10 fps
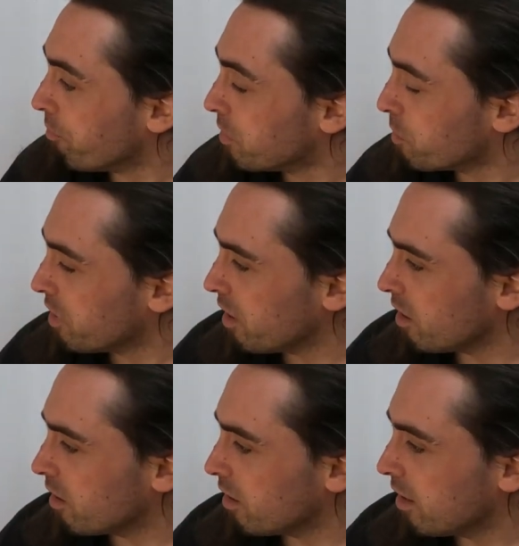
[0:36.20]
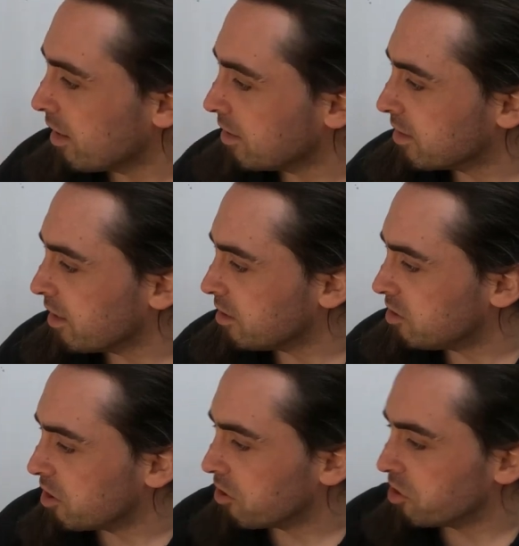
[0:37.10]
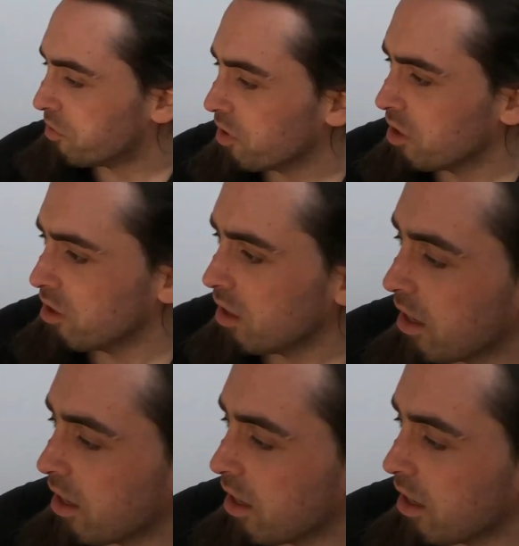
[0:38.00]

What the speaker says: This one here is a Douglas fir.